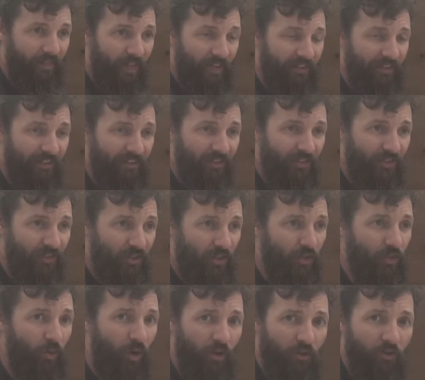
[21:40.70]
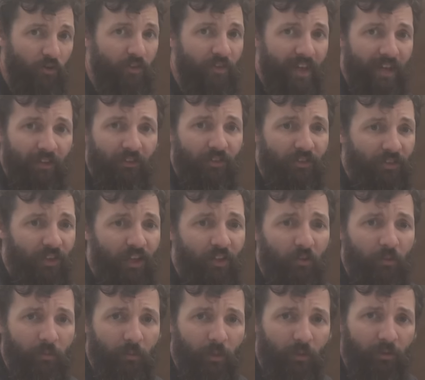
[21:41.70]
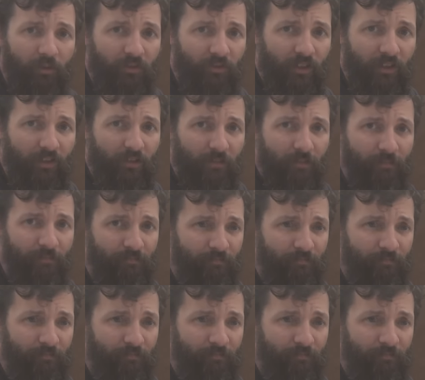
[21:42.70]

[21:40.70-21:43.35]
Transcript: that's a $200,000 motorcycle.